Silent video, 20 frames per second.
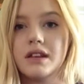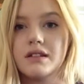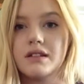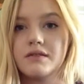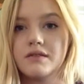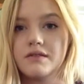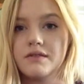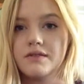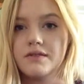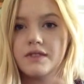I
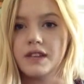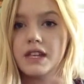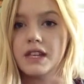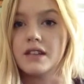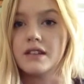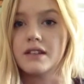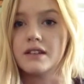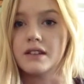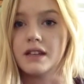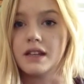don't
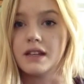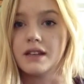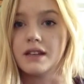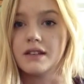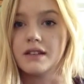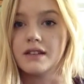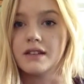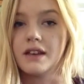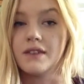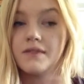feel like,
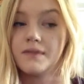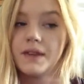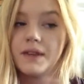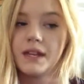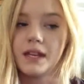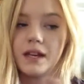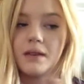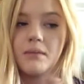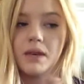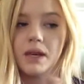I feel
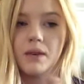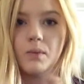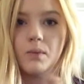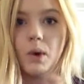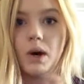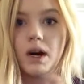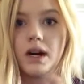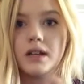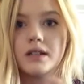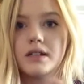like I'm being
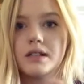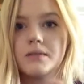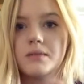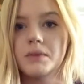watched,